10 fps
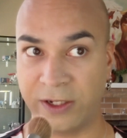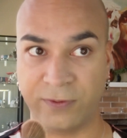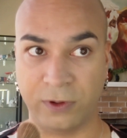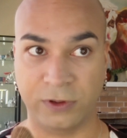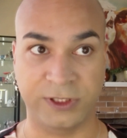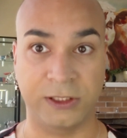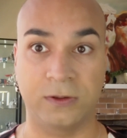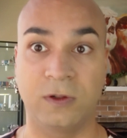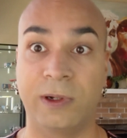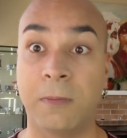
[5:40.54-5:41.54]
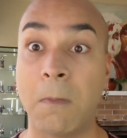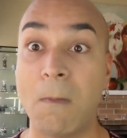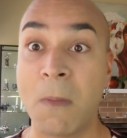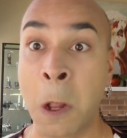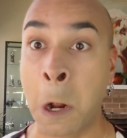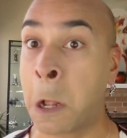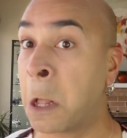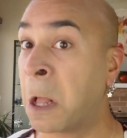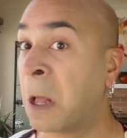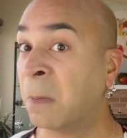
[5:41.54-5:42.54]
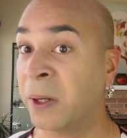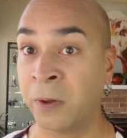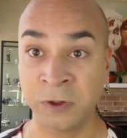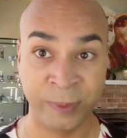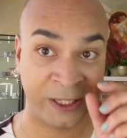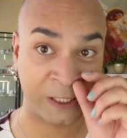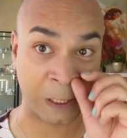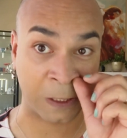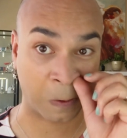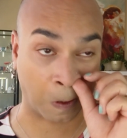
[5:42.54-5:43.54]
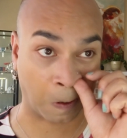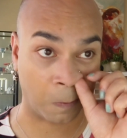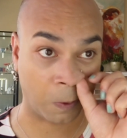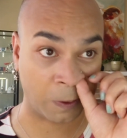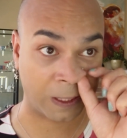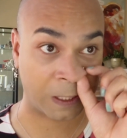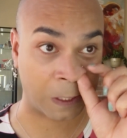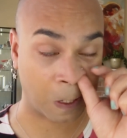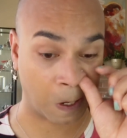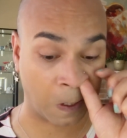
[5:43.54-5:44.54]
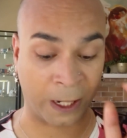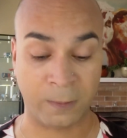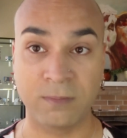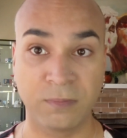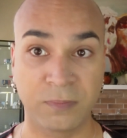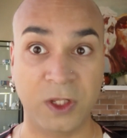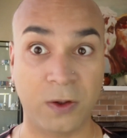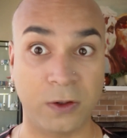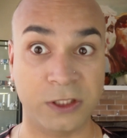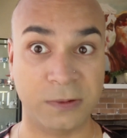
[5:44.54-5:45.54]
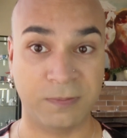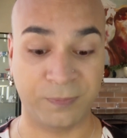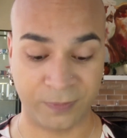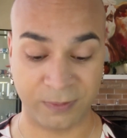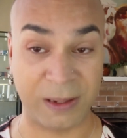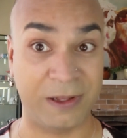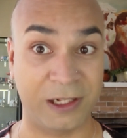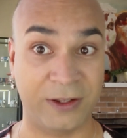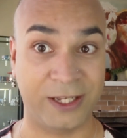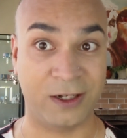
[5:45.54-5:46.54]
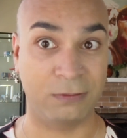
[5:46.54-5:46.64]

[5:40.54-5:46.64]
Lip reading: follicles are. Oh my nose piercing is rotated. Okay, gross. Maybe I'll cut that